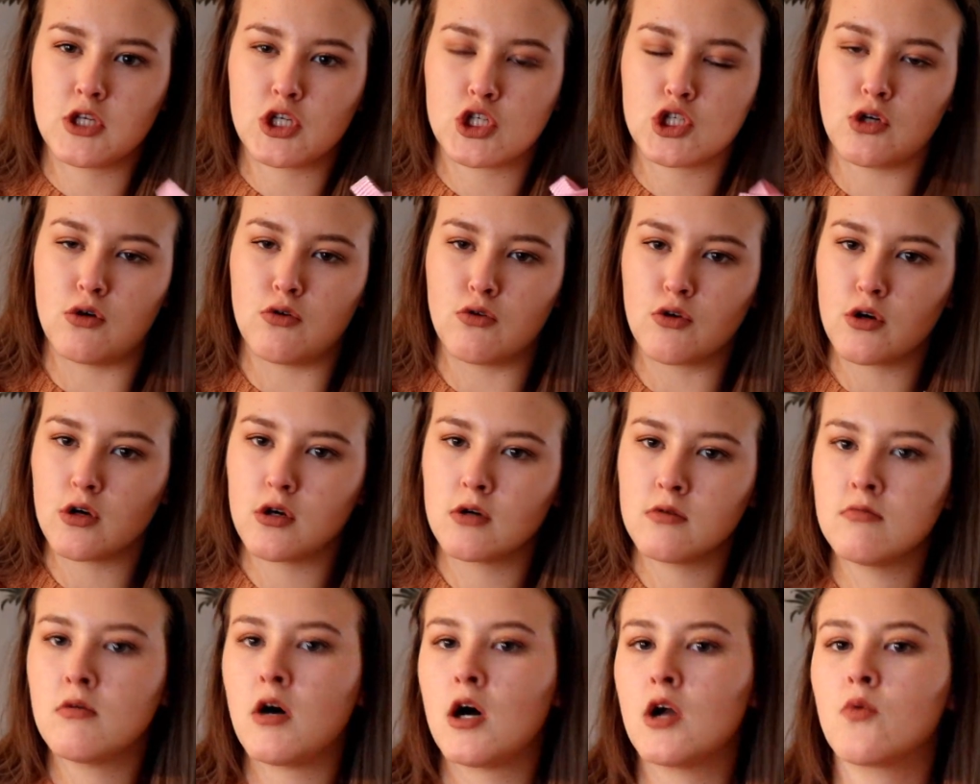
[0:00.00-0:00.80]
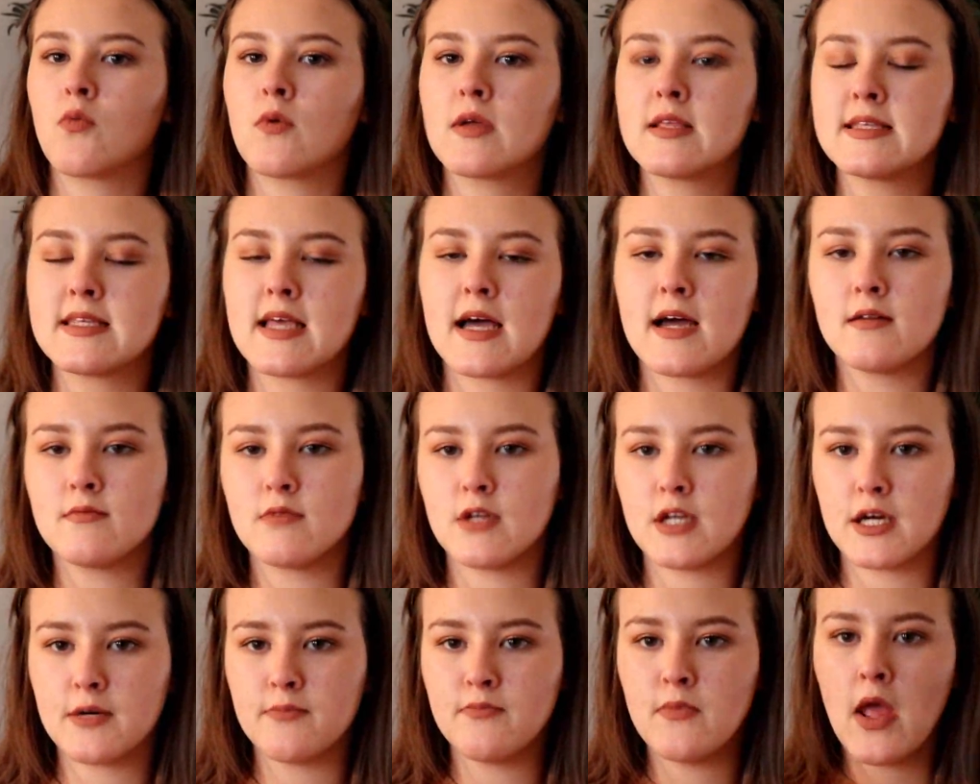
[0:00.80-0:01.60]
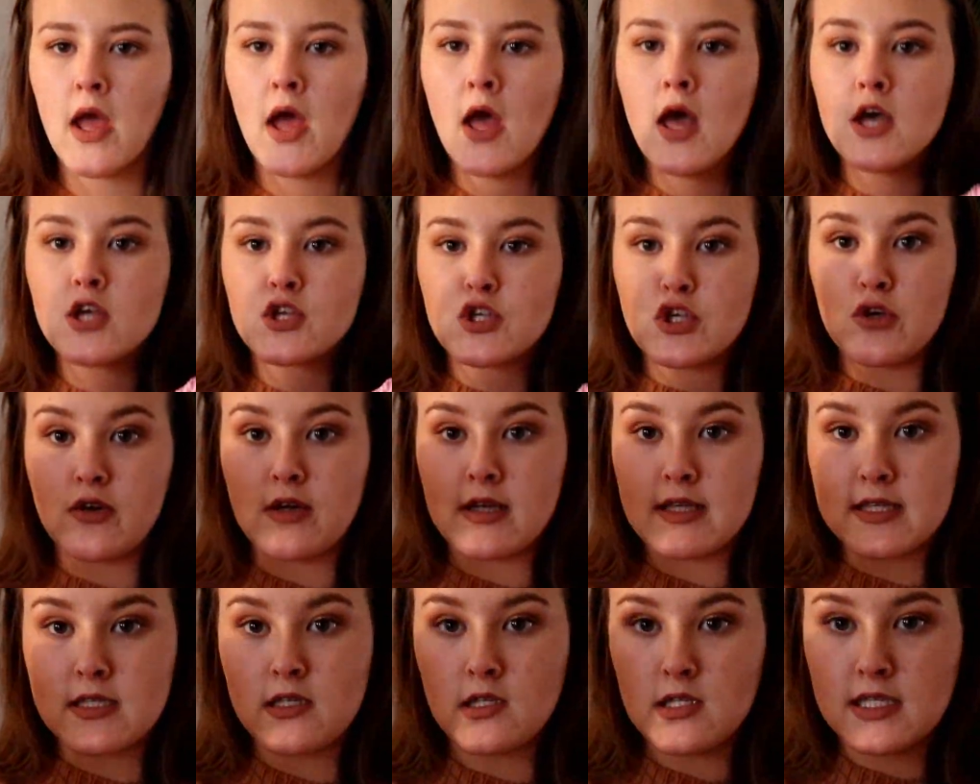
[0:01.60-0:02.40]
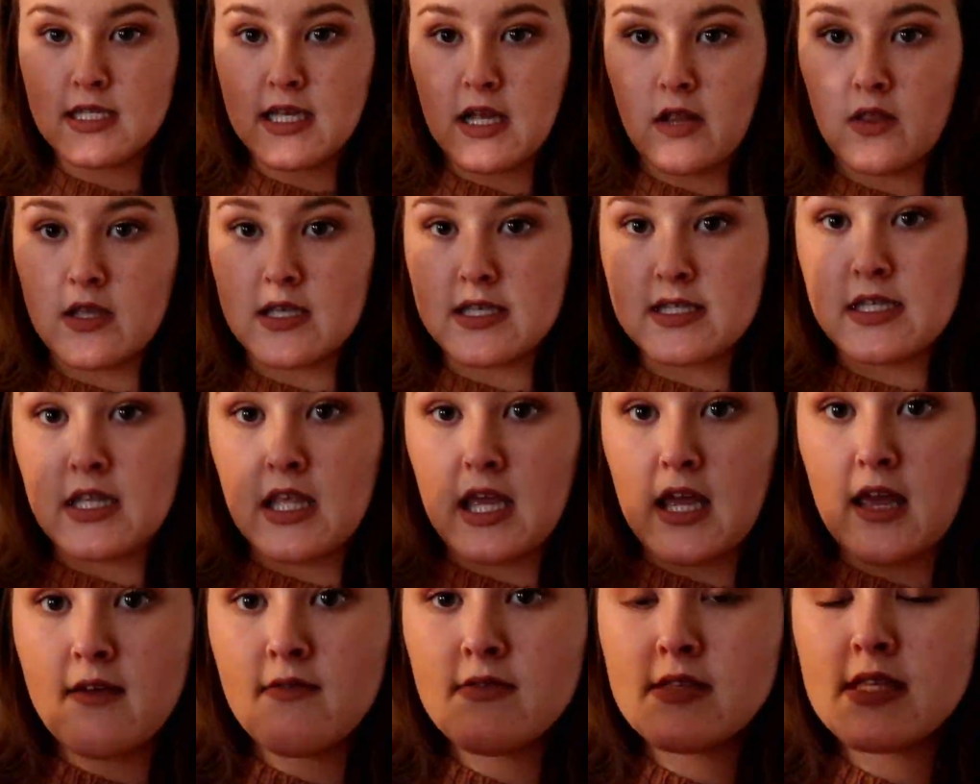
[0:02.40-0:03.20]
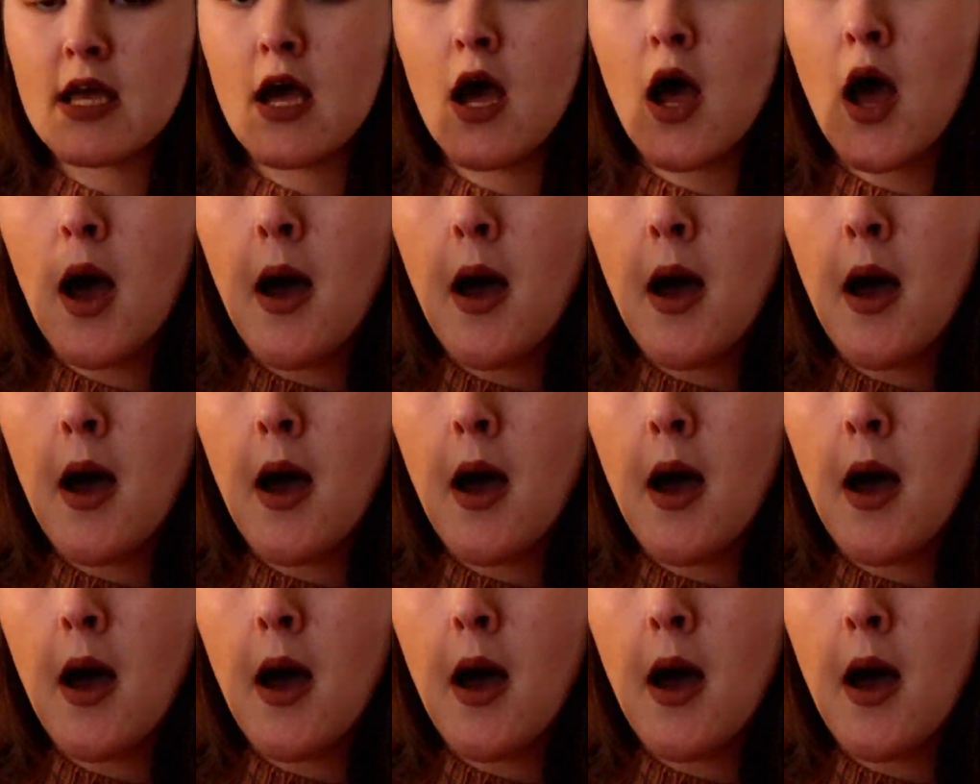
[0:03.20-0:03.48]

the shoulder on one side, you know? So you could still see the sleeves.